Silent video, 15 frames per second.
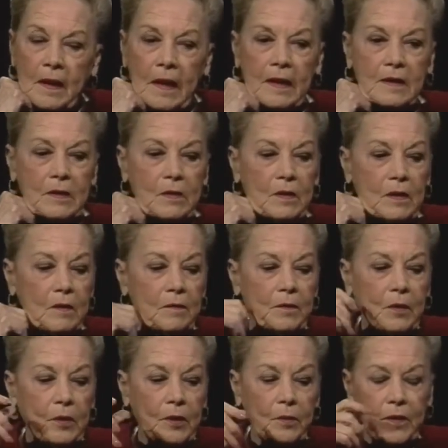And so,
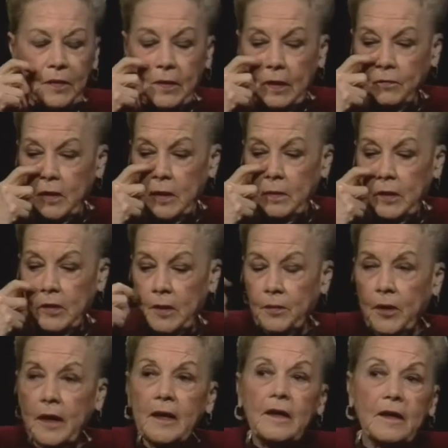therefore, with that, Ritamary
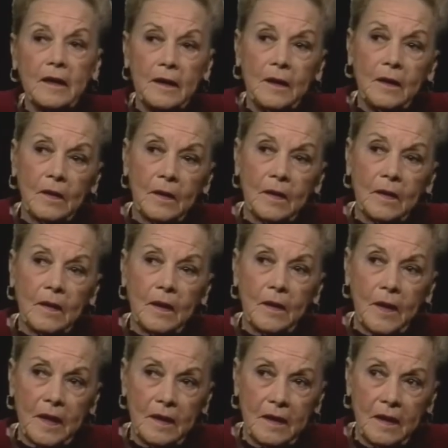Bradley, uh,
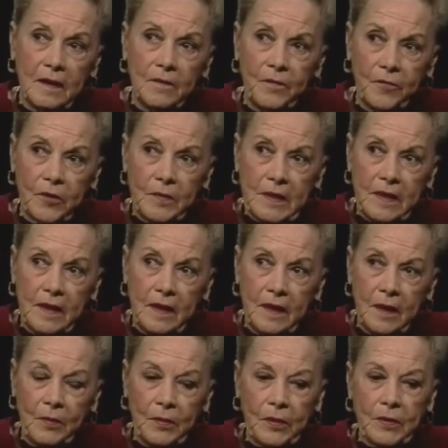a nun from St.
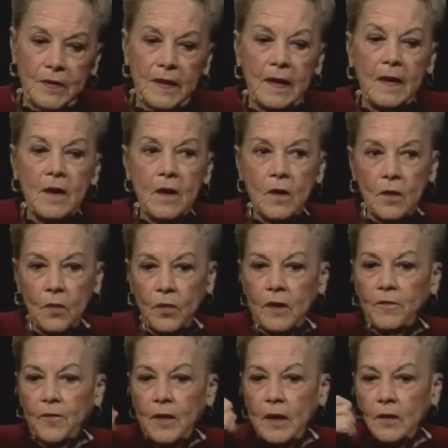Ambrose, we
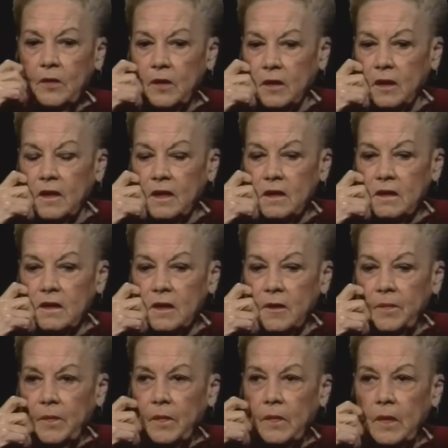founded this
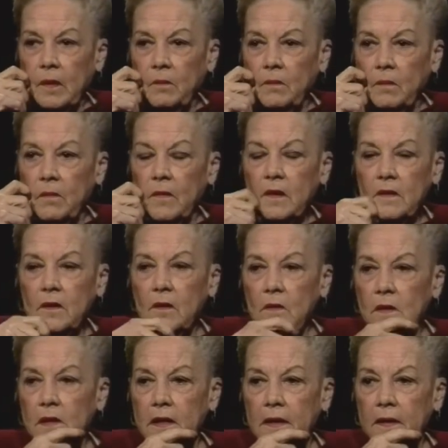um, this
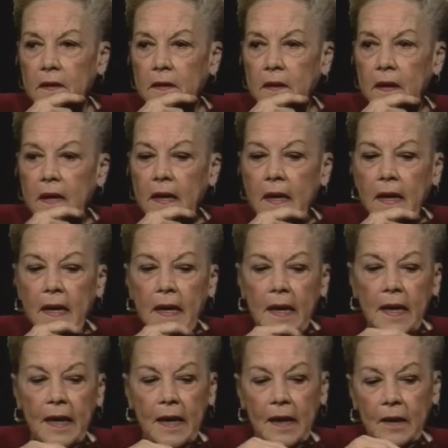newsletter
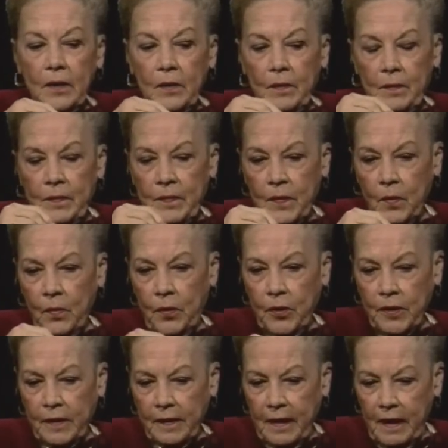and
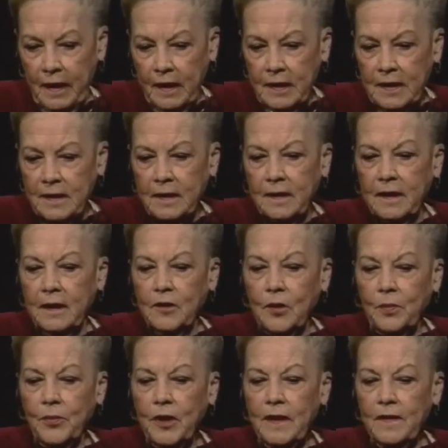worked constantly to
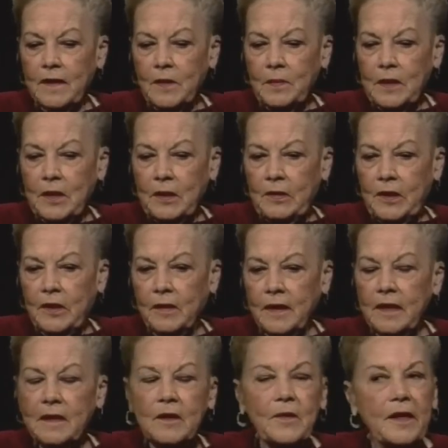bring this material
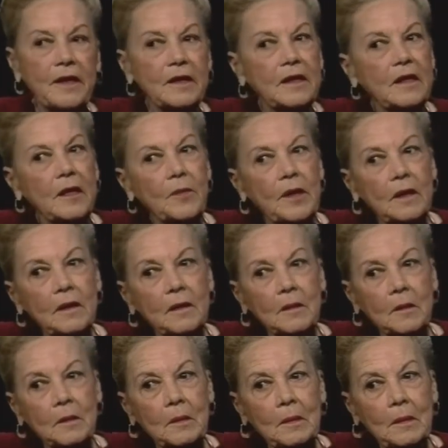into academia,
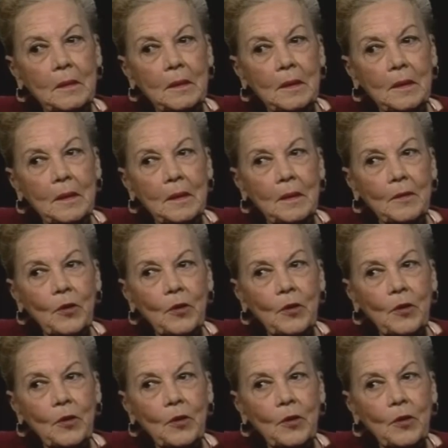mm.